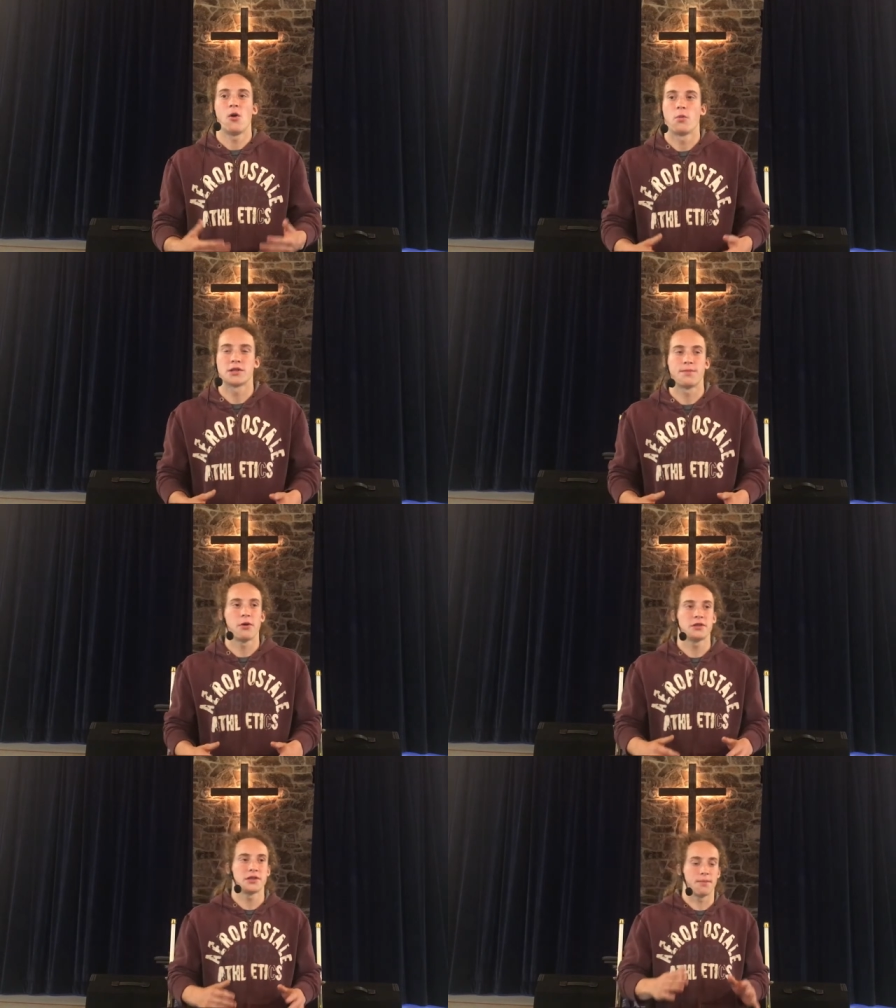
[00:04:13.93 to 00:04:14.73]
We're
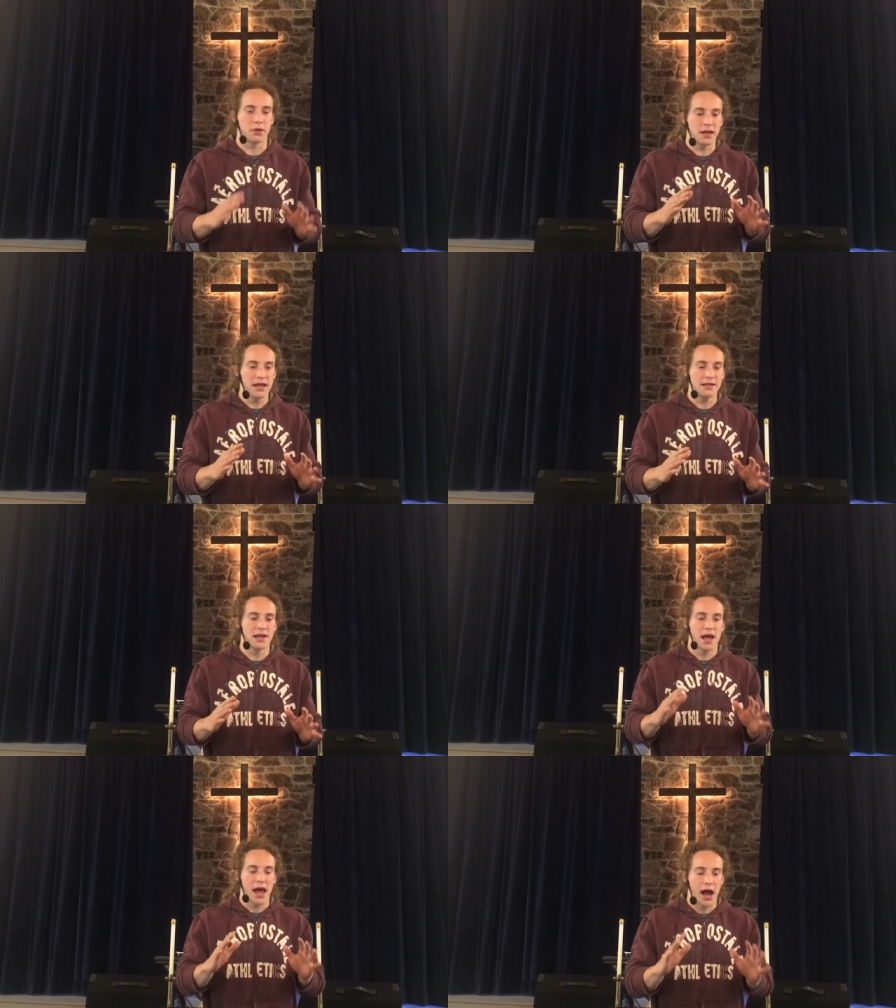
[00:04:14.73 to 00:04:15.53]
supposed to
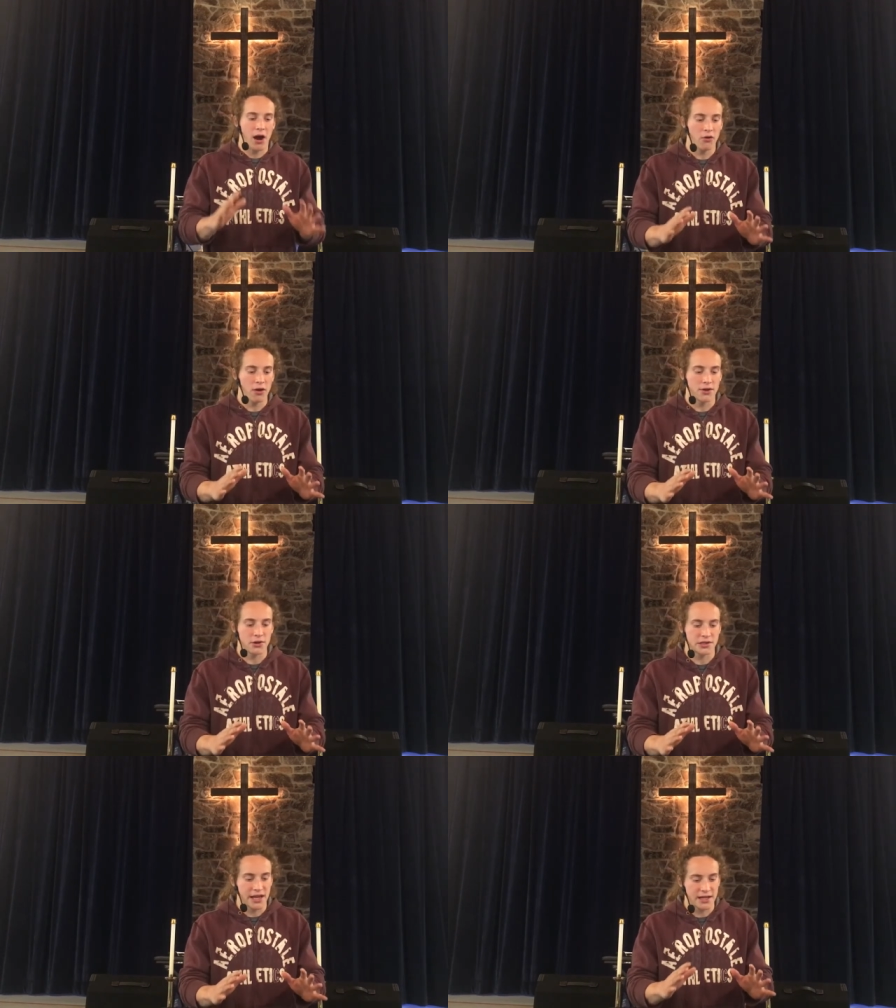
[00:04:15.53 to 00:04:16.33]
place our
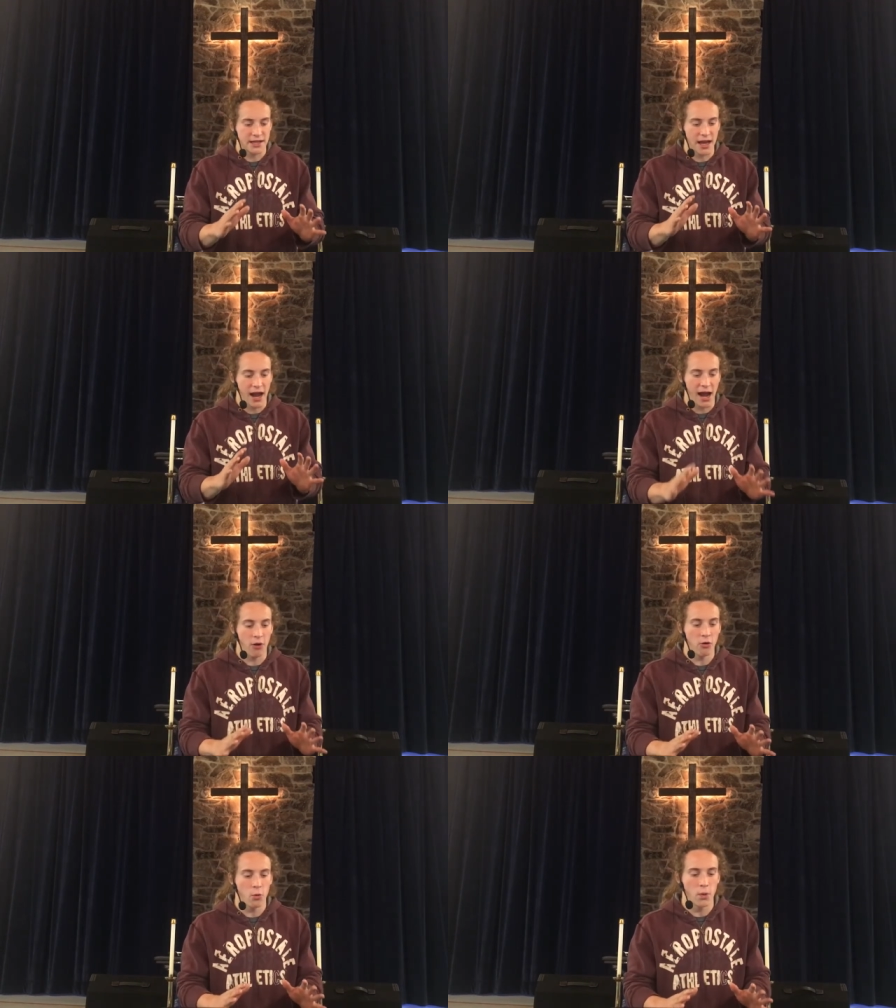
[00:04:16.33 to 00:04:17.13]
understanding,
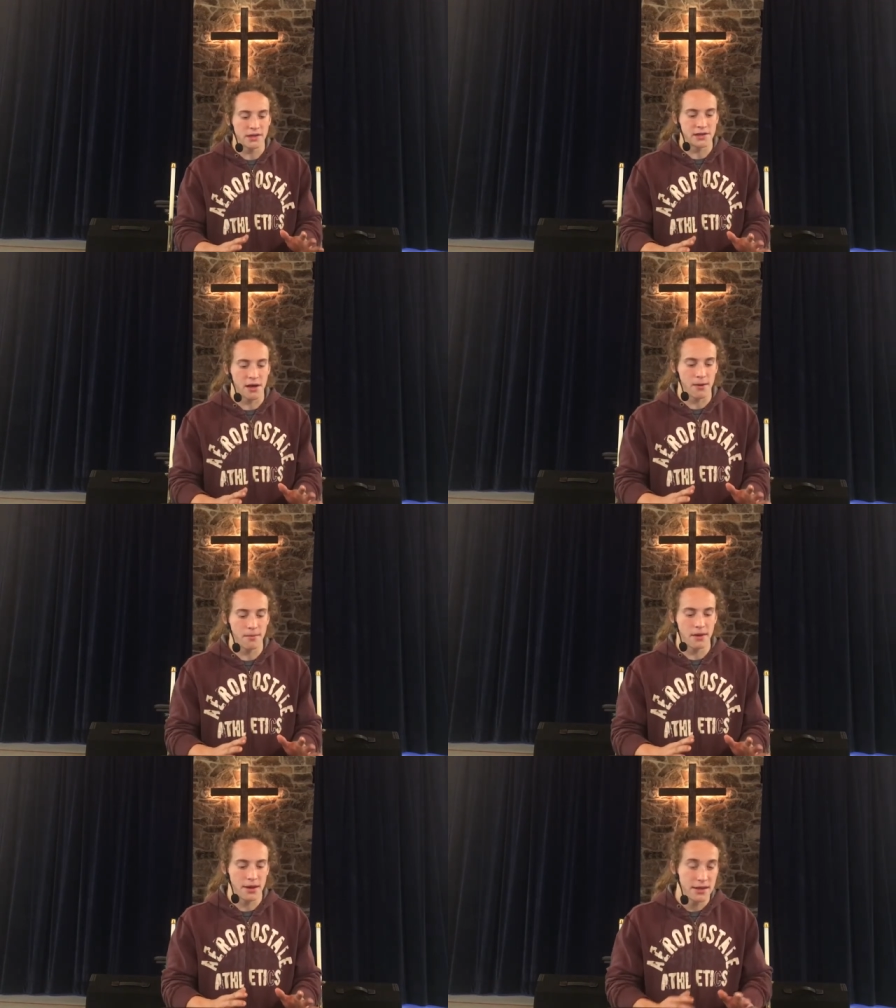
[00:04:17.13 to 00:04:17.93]
our
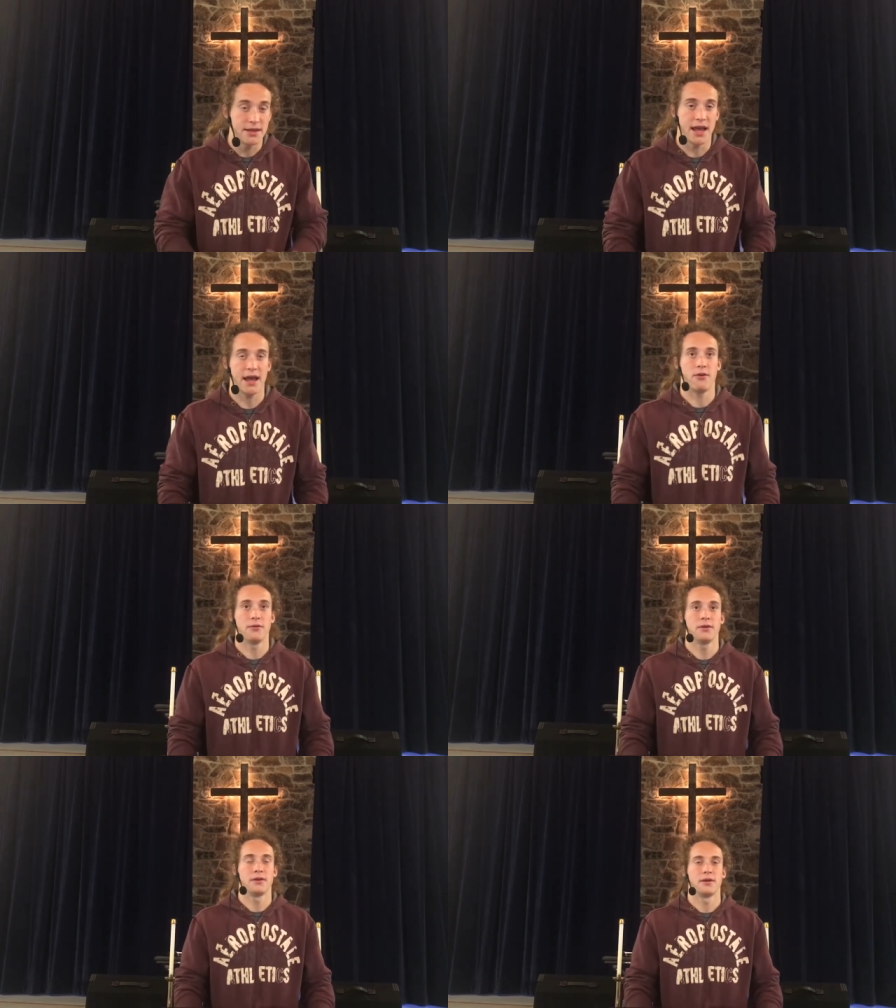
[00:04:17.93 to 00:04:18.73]
wisdom
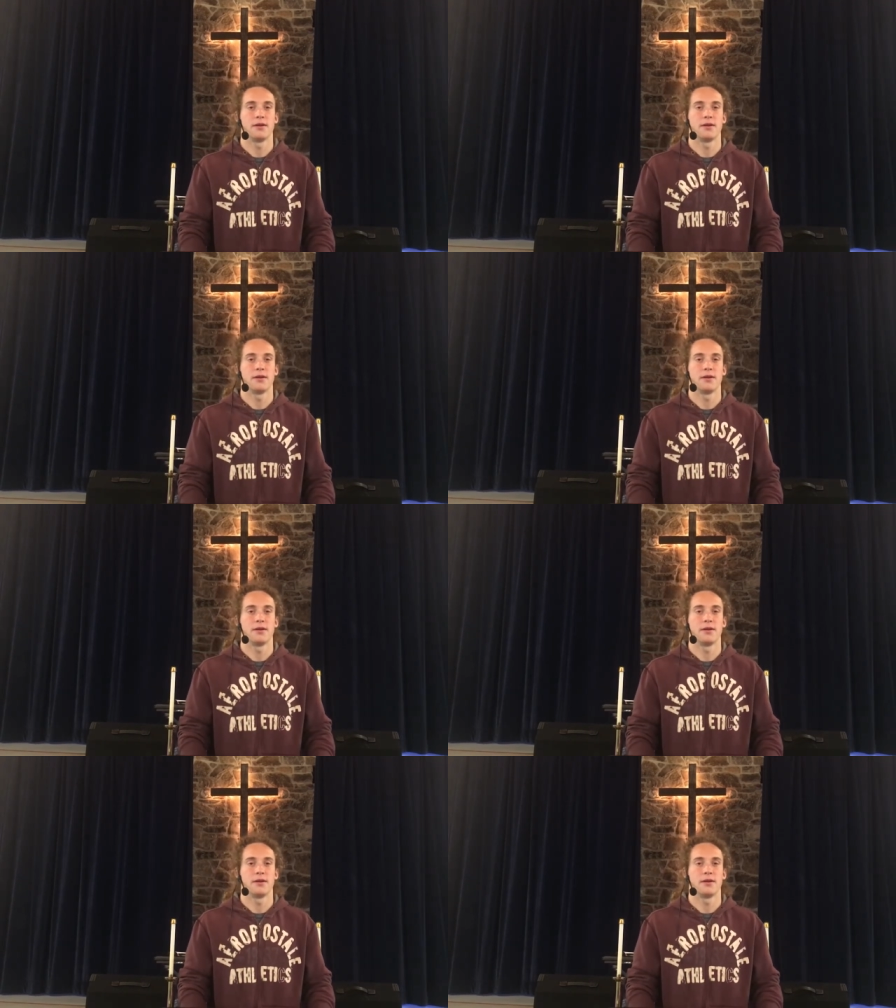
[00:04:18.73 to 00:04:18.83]
down,